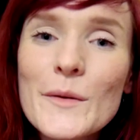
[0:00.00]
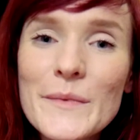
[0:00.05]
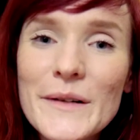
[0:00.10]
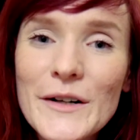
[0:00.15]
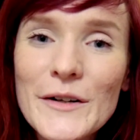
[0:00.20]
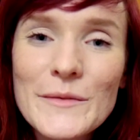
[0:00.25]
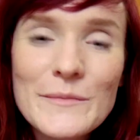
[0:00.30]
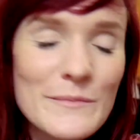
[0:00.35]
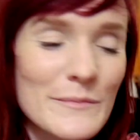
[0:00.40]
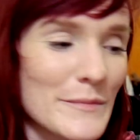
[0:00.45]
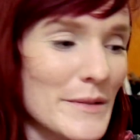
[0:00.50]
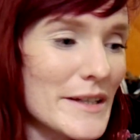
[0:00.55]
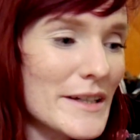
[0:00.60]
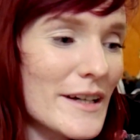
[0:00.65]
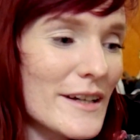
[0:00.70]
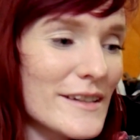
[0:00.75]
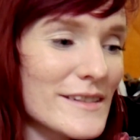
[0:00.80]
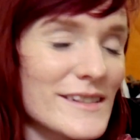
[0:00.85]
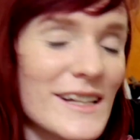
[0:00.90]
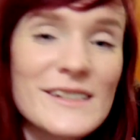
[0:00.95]
bill,
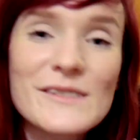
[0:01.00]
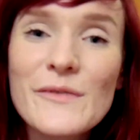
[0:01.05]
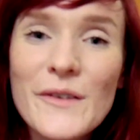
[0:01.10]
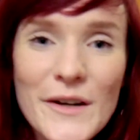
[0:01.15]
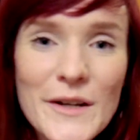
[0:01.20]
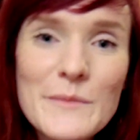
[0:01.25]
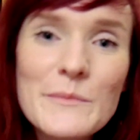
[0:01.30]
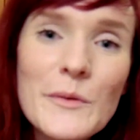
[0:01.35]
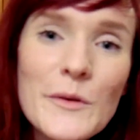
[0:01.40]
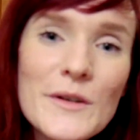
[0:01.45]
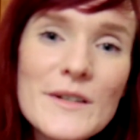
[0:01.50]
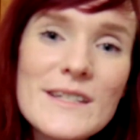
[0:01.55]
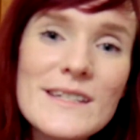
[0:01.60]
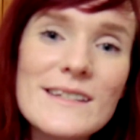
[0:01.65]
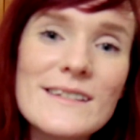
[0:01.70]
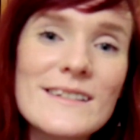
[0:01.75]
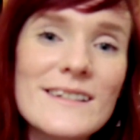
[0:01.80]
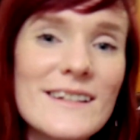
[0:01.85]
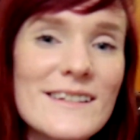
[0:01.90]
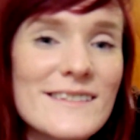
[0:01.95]
because that's very
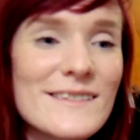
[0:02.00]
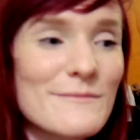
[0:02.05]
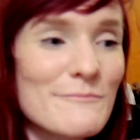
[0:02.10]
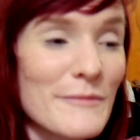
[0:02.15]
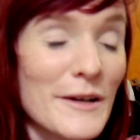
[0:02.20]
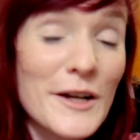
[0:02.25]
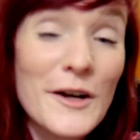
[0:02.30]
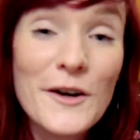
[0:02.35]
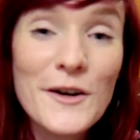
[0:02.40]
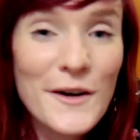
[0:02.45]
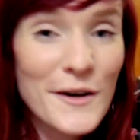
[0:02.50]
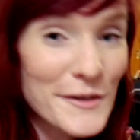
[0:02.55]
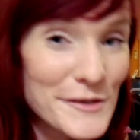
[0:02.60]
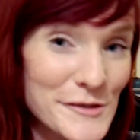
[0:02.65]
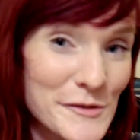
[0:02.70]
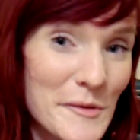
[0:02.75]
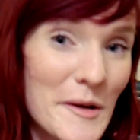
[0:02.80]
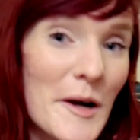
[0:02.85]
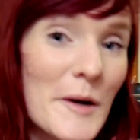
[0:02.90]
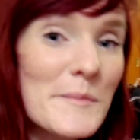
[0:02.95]
important, because my car
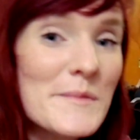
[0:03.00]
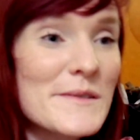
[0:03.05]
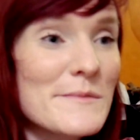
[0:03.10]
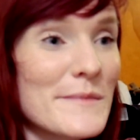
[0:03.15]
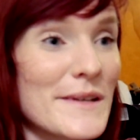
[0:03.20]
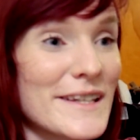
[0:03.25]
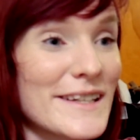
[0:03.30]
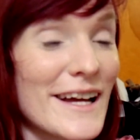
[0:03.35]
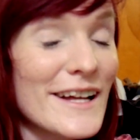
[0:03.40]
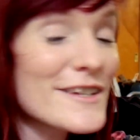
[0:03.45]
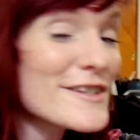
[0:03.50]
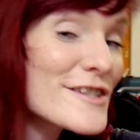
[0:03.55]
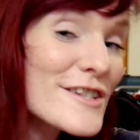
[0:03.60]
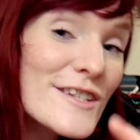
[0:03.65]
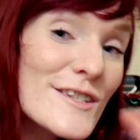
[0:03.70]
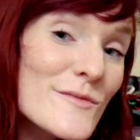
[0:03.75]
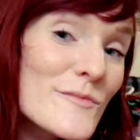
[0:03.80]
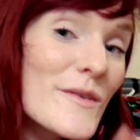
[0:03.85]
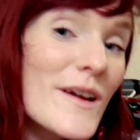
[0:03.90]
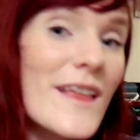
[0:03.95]
also helps me not
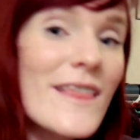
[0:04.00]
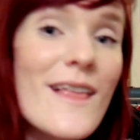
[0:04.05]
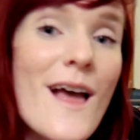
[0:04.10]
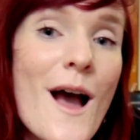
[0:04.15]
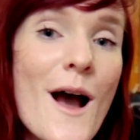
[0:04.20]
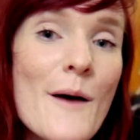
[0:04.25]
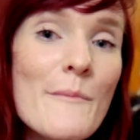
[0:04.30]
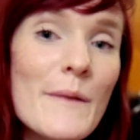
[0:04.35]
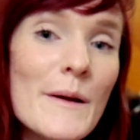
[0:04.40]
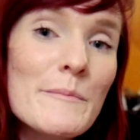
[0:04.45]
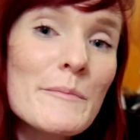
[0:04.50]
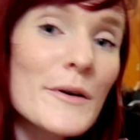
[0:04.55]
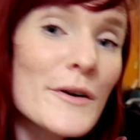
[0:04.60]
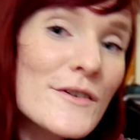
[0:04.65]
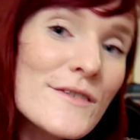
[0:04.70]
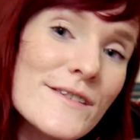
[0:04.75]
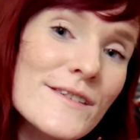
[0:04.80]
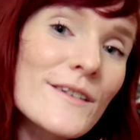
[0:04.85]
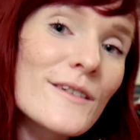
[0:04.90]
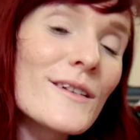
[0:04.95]
just with my
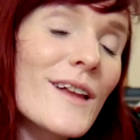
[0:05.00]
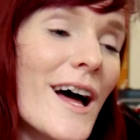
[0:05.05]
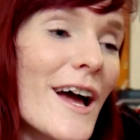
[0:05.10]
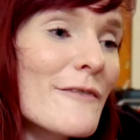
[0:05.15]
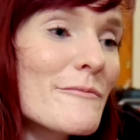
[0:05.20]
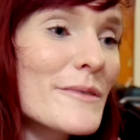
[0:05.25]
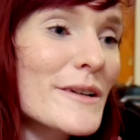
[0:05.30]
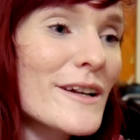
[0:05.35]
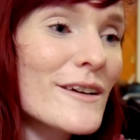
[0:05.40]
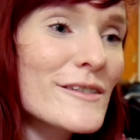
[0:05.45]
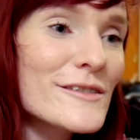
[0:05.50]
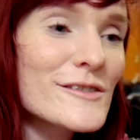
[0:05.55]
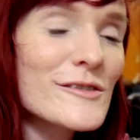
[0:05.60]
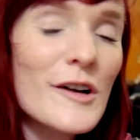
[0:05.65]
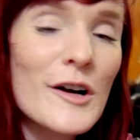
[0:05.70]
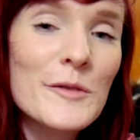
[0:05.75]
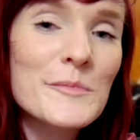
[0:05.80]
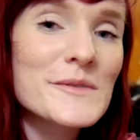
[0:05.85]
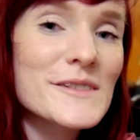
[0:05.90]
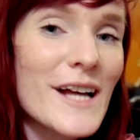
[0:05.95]
personal life, but it also
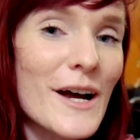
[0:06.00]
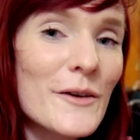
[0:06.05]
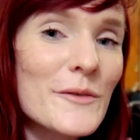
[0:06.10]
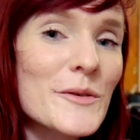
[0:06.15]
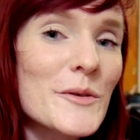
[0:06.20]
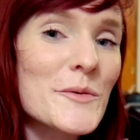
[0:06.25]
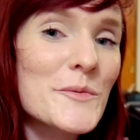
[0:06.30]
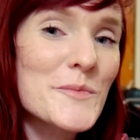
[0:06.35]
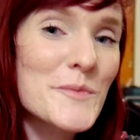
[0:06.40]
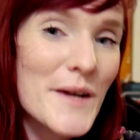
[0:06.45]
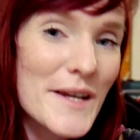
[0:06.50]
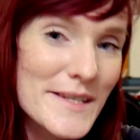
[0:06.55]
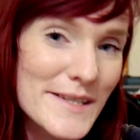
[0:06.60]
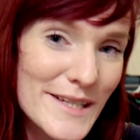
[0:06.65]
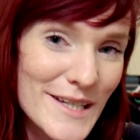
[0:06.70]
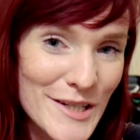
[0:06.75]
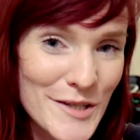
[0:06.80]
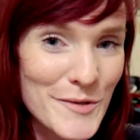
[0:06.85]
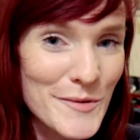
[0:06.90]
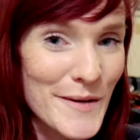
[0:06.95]
helps out the
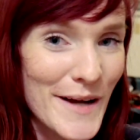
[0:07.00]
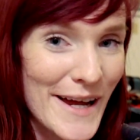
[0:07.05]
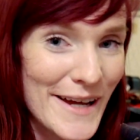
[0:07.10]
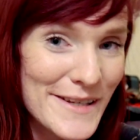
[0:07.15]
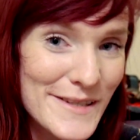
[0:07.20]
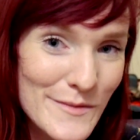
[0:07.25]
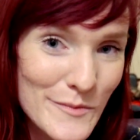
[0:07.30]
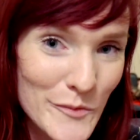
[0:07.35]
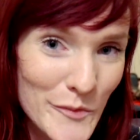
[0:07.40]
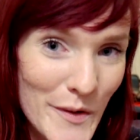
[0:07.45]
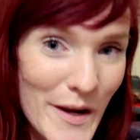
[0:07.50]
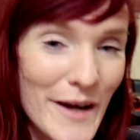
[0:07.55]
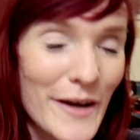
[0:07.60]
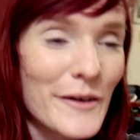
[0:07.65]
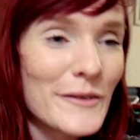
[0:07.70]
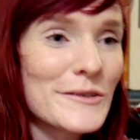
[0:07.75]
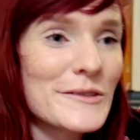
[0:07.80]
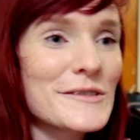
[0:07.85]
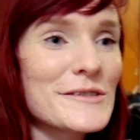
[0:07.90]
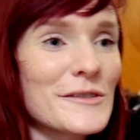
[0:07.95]
rescue as
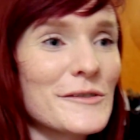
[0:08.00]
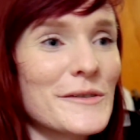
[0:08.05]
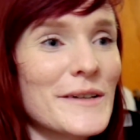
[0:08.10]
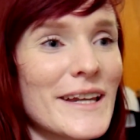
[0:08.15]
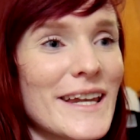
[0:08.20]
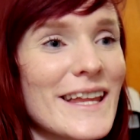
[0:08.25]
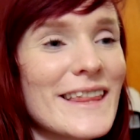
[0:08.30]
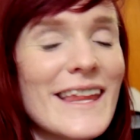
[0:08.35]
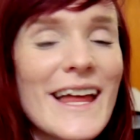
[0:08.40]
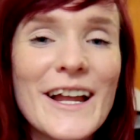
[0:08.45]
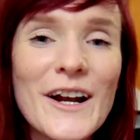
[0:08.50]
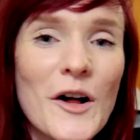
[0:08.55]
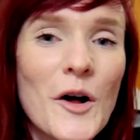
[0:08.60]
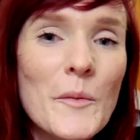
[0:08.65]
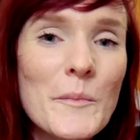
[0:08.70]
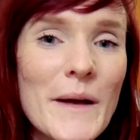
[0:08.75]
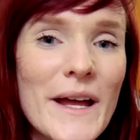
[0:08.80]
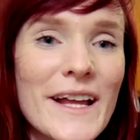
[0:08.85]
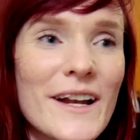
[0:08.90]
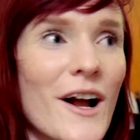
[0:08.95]
well. So getting that
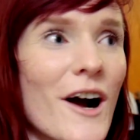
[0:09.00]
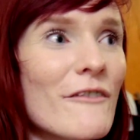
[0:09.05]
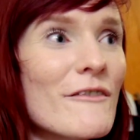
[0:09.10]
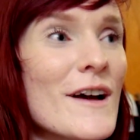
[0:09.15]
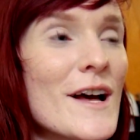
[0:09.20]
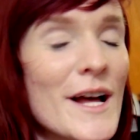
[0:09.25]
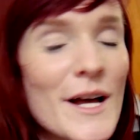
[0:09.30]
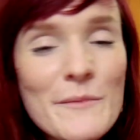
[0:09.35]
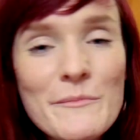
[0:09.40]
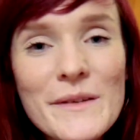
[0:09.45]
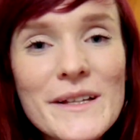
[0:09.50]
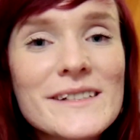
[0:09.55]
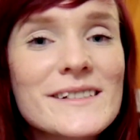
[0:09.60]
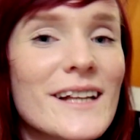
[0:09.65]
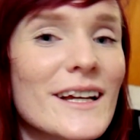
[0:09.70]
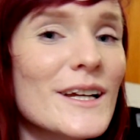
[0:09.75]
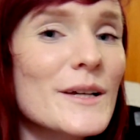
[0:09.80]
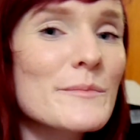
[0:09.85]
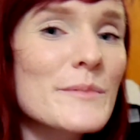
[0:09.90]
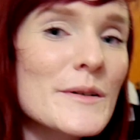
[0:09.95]
all paid off means
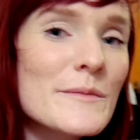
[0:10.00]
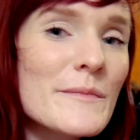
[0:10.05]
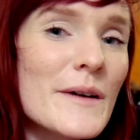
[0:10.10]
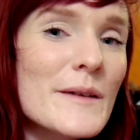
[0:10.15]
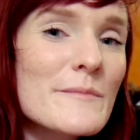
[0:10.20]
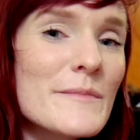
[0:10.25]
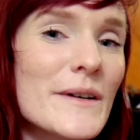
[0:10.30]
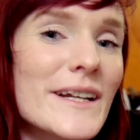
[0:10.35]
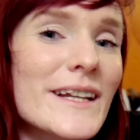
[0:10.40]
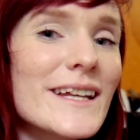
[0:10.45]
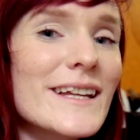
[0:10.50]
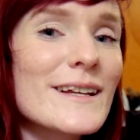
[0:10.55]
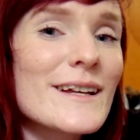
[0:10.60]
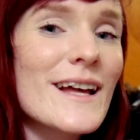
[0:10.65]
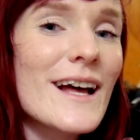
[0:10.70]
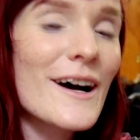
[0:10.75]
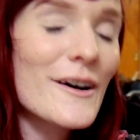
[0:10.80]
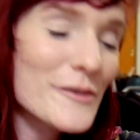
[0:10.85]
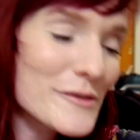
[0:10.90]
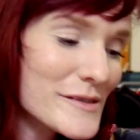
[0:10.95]
I could put my
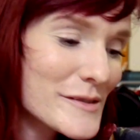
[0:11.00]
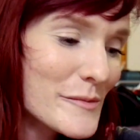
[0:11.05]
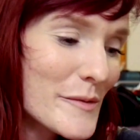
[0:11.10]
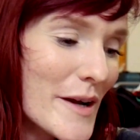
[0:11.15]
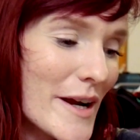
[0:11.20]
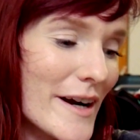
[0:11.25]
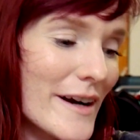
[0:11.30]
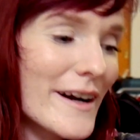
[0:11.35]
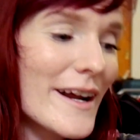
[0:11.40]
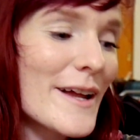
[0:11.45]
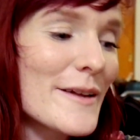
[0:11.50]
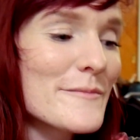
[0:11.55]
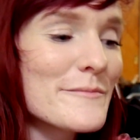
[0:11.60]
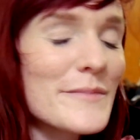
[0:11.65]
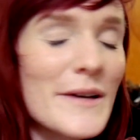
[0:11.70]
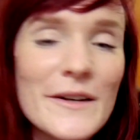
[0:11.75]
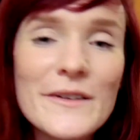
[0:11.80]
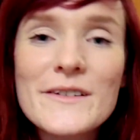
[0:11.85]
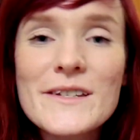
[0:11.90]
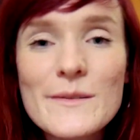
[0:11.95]
money elsewhere and
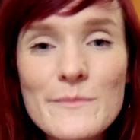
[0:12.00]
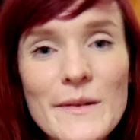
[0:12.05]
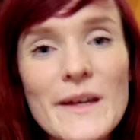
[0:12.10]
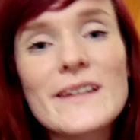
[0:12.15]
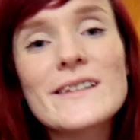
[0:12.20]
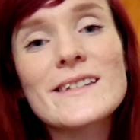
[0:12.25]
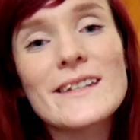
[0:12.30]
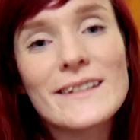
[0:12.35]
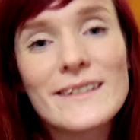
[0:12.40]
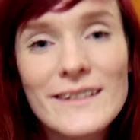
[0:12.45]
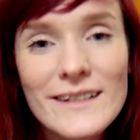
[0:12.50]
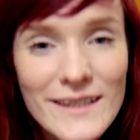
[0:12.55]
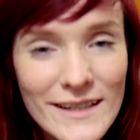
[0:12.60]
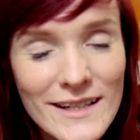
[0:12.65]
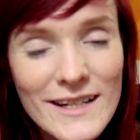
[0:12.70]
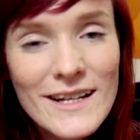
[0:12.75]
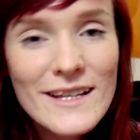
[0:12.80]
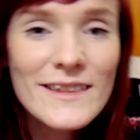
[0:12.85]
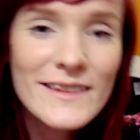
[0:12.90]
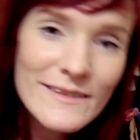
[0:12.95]
better spent, and
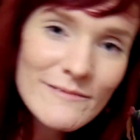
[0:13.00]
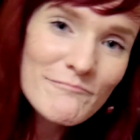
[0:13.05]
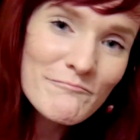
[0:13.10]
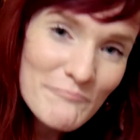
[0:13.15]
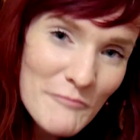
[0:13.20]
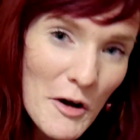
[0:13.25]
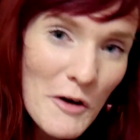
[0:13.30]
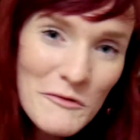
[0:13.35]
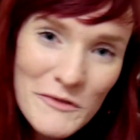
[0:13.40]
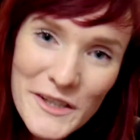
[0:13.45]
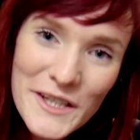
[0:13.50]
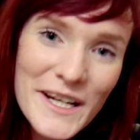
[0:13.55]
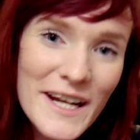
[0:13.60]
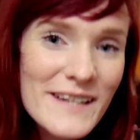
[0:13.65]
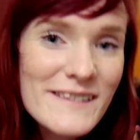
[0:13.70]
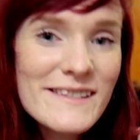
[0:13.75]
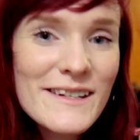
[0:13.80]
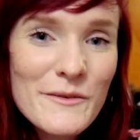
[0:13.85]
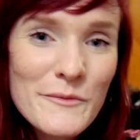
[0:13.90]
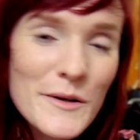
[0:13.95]
hopefully you
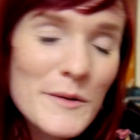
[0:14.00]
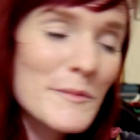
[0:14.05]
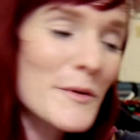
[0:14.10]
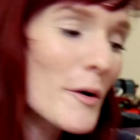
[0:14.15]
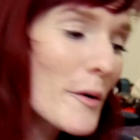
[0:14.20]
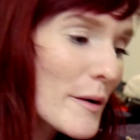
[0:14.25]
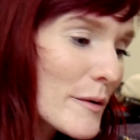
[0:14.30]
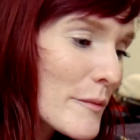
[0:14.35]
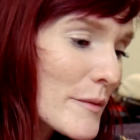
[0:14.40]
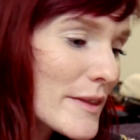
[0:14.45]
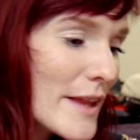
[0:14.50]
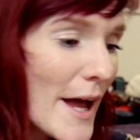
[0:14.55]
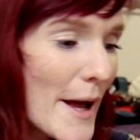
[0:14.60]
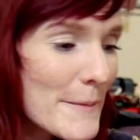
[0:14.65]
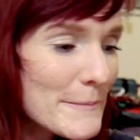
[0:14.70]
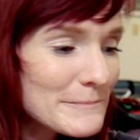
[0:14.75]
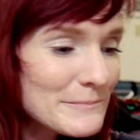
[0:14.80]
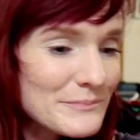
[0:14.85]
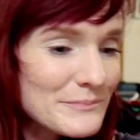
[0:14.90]
guys get where I'm going with that.